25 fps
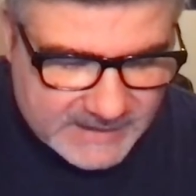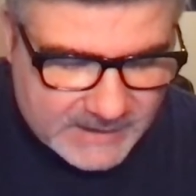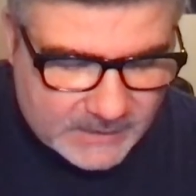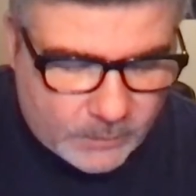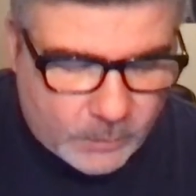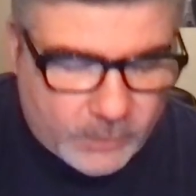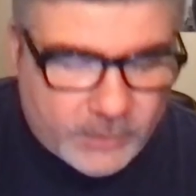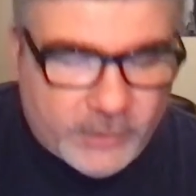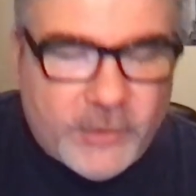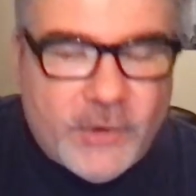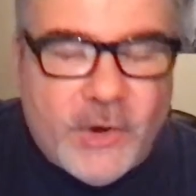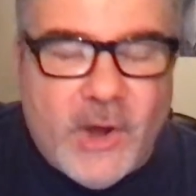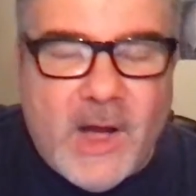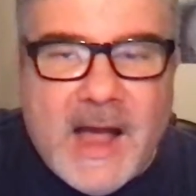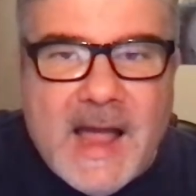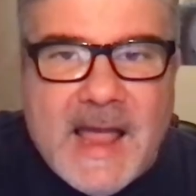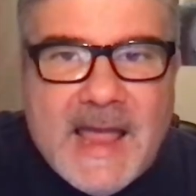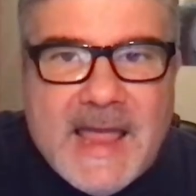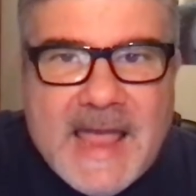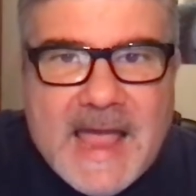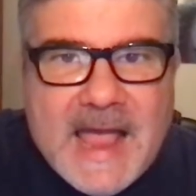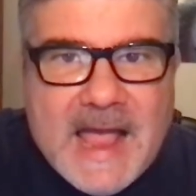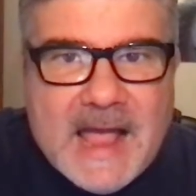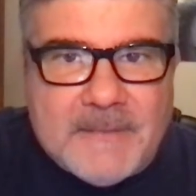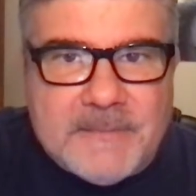that we're not
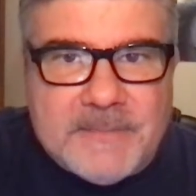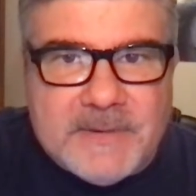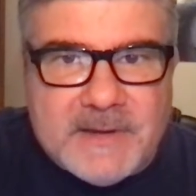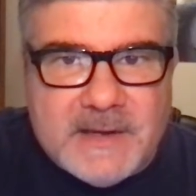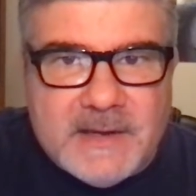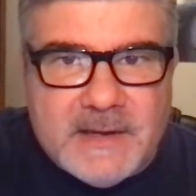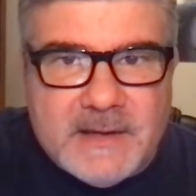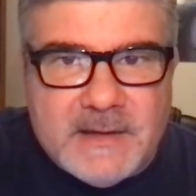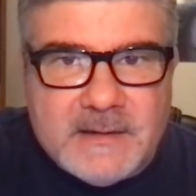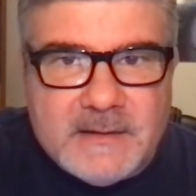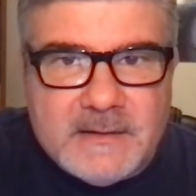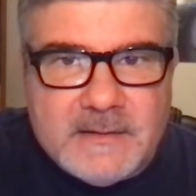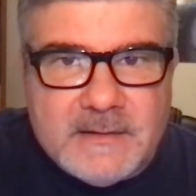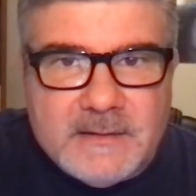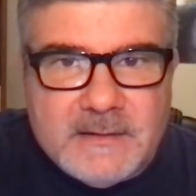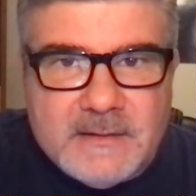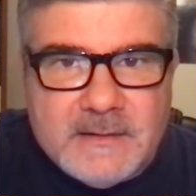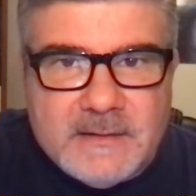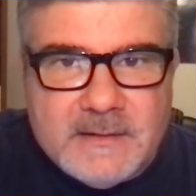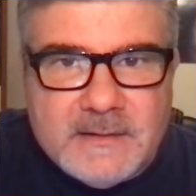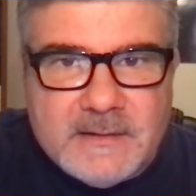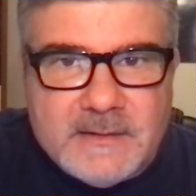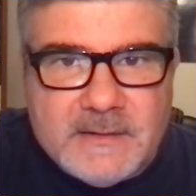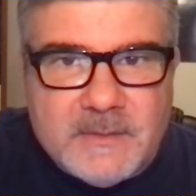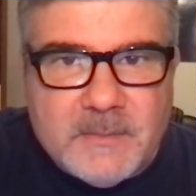happy,
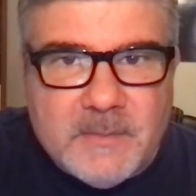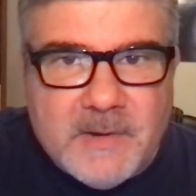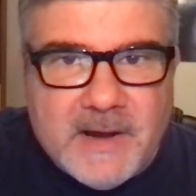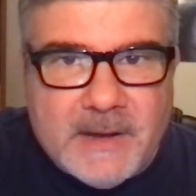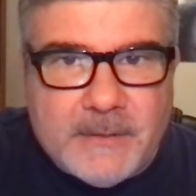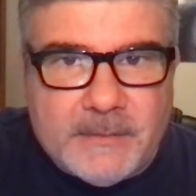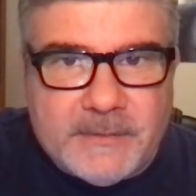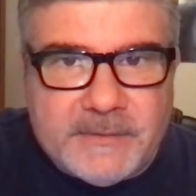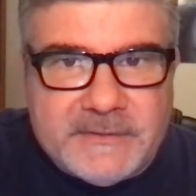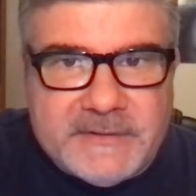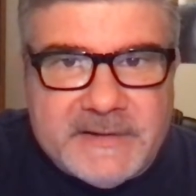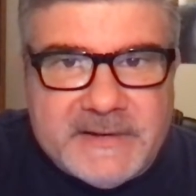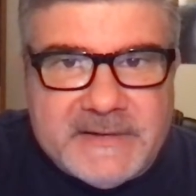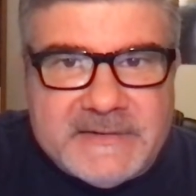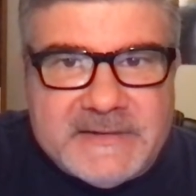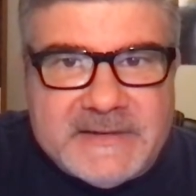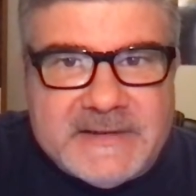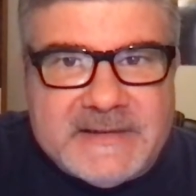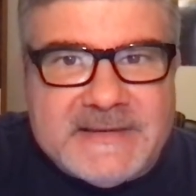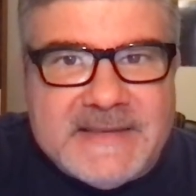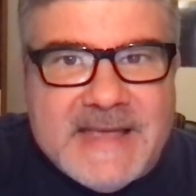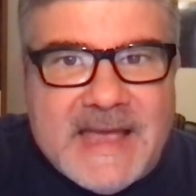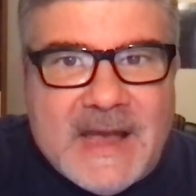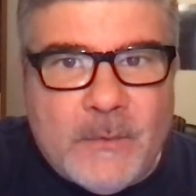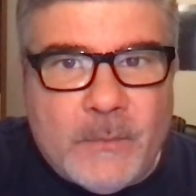the Bible says,
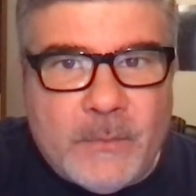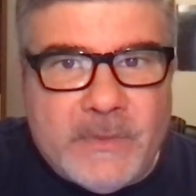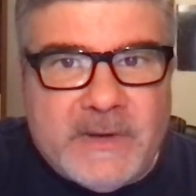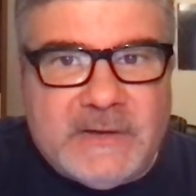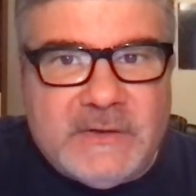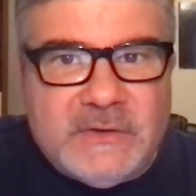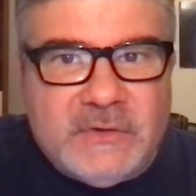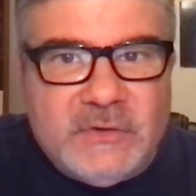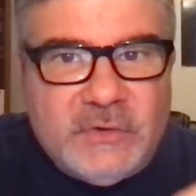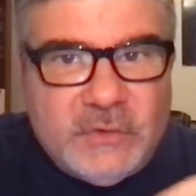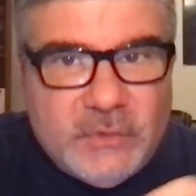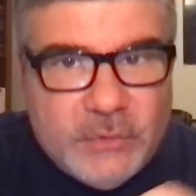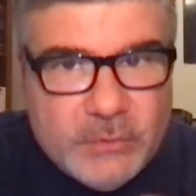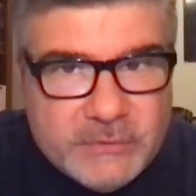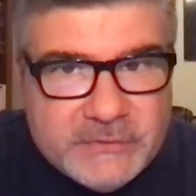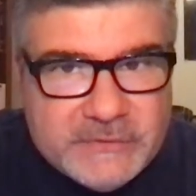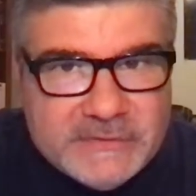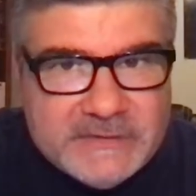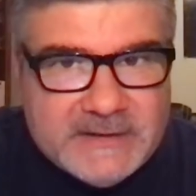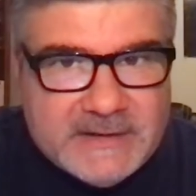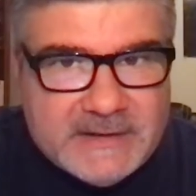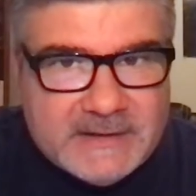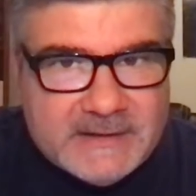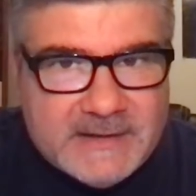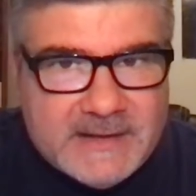is that we do
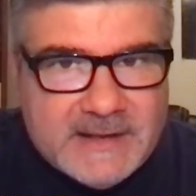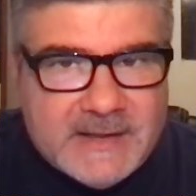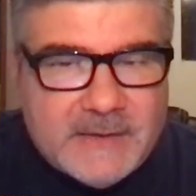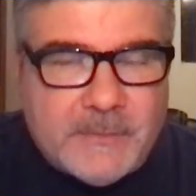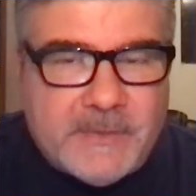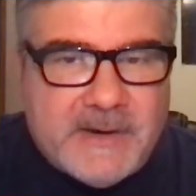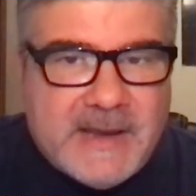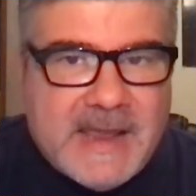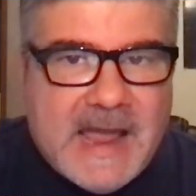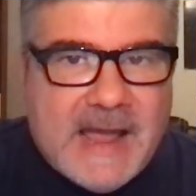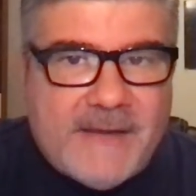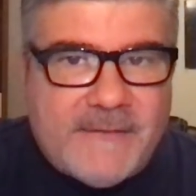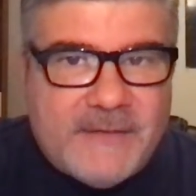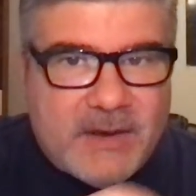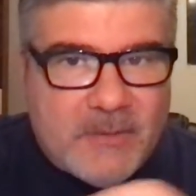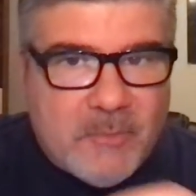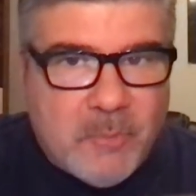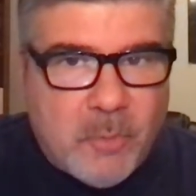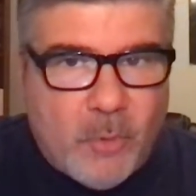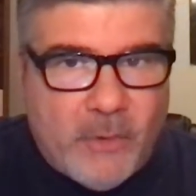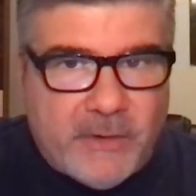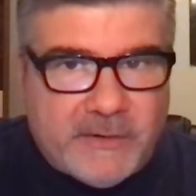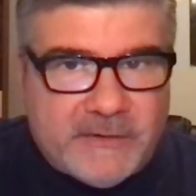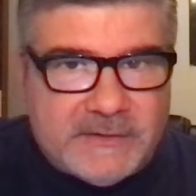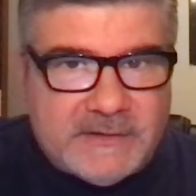sin and we have that
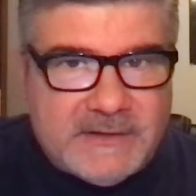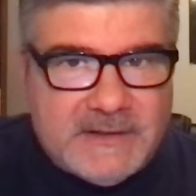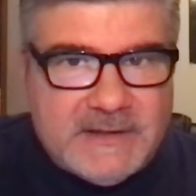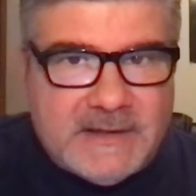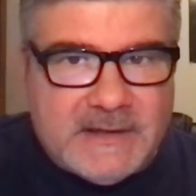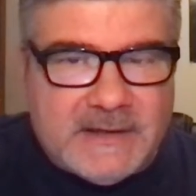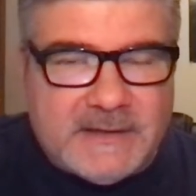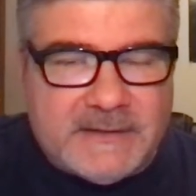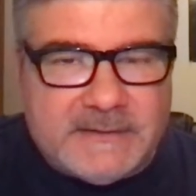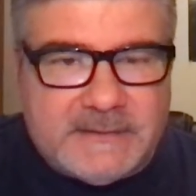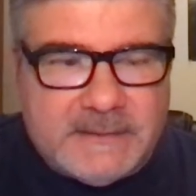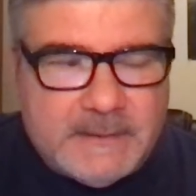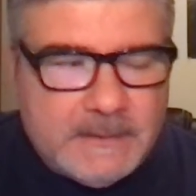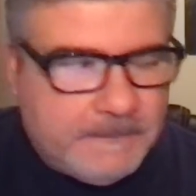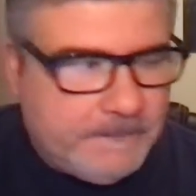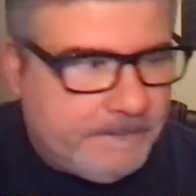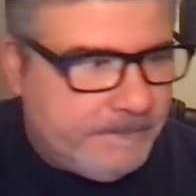poison in us.